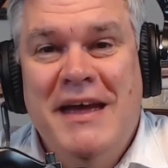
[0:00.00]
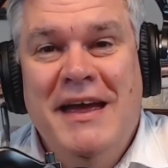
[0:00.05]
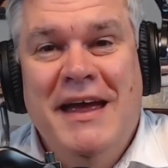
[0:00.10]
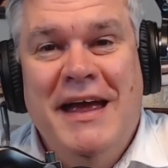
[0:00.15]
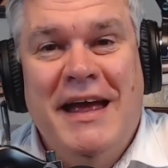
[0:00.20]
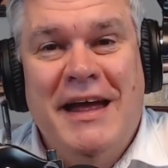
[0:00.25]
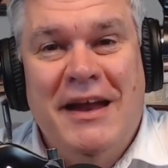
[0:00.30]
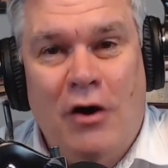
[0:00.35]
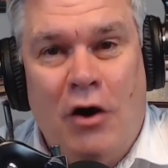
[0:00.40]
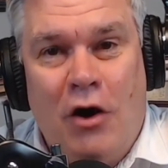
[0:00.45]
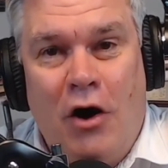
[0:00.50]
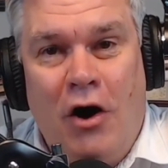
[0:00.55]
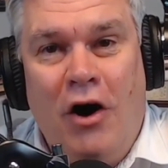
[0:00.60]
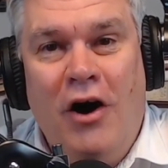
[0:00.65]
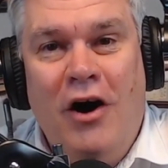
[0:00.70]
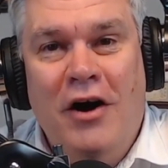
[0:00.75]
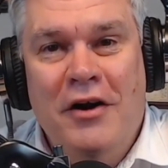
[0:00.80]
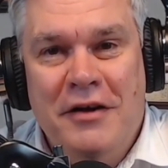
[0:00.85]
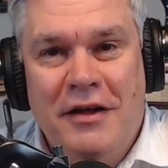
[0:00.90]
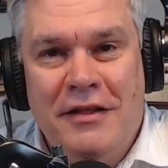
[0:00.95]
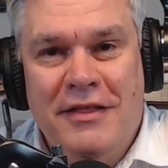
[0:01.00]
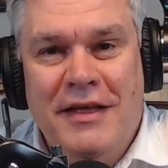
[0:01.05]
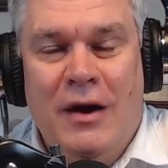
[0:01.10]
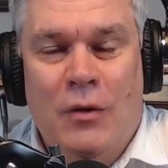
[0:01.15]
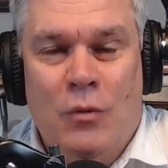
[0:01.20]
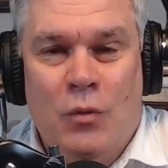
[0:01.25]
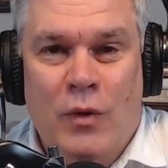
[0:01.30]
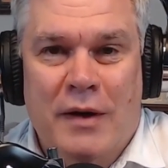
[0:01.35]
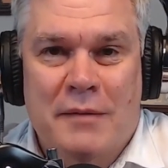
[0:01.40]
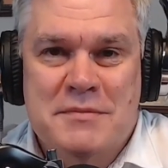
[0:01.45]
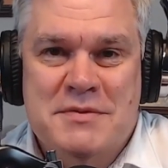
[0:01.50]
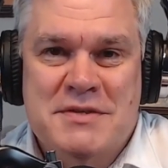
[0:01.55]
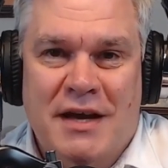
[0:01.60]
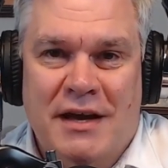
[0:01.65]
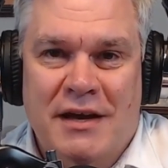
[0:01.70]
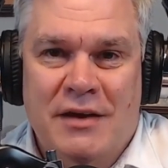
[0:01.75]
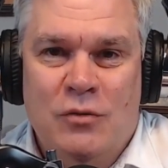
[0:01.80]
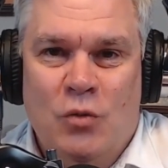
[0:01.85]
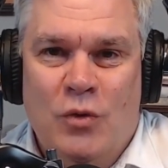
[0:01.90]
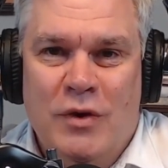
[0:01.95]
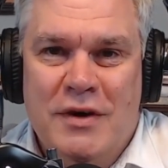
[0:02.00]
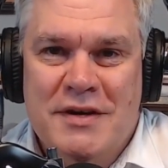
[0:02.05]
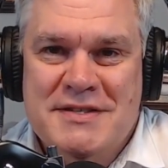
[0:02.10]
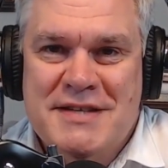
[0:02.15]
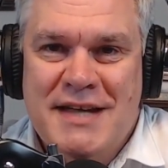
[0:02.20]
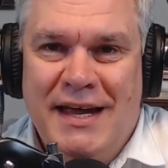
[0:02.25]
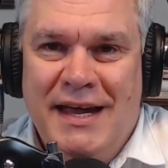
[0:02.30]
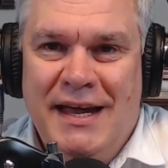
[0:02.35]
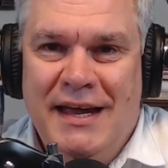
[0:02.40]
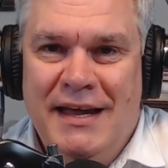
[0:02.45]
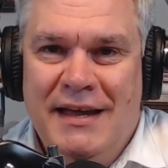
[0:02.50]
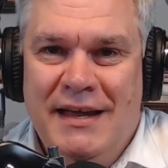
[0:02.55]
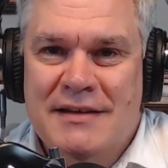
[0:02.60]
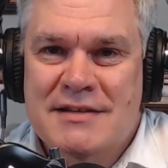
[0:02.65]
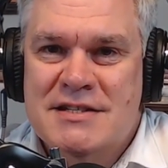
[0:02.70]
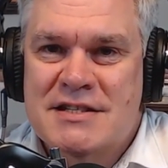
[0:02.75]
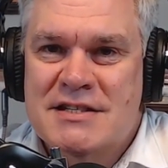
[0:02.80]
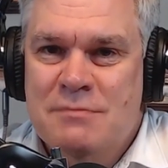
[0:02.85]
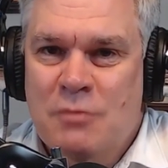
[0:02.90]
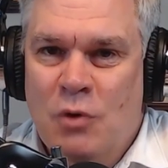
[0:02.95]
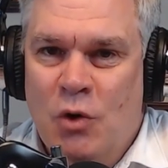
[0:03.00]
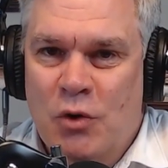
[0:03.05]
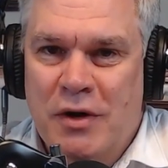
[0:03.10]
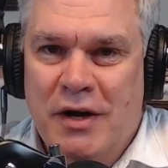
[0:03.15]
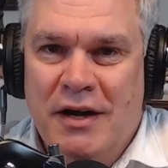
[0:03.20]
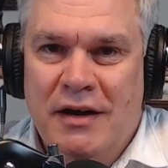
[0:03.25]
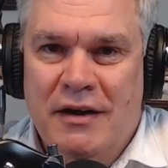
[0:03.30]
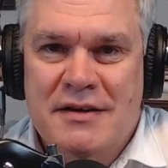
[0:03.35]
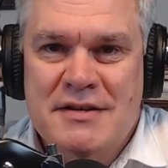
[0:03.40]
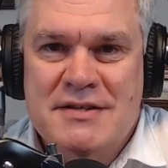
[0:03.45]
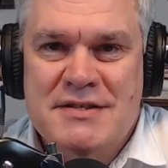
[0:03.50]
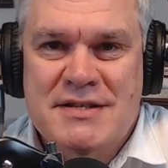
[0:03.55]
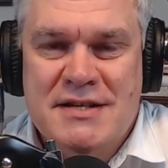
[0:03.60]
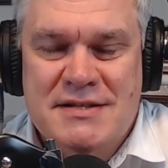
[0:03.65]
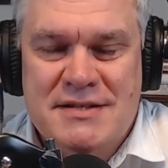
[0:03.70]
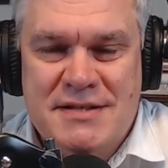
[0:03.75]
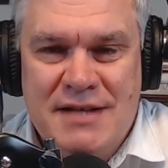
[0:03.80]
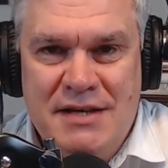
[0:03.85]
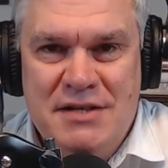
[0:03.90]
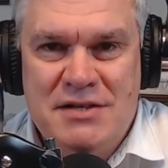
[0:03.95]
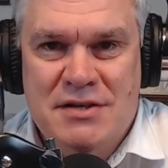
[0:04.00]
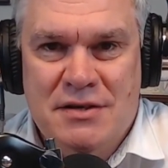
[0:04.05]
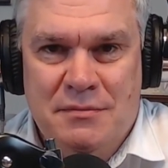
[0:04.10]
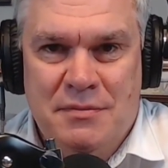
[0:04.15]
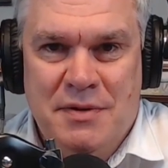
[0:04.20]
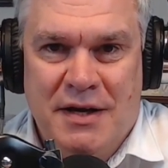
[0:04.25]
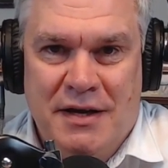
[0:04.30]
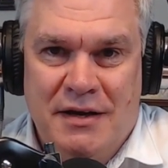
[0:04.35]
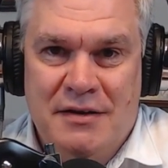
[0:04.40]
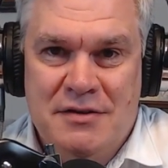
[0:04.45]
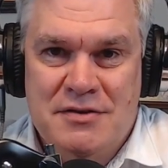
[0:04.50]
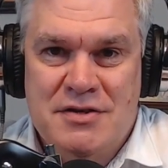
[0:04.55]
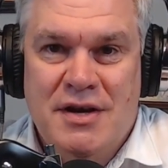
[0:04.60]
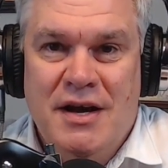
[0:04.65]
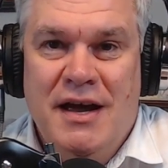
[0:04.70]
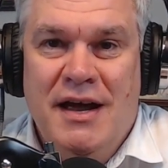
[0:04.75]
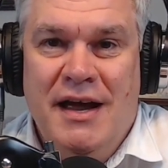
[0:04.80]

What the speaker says: And on that website was a smoking cessation page.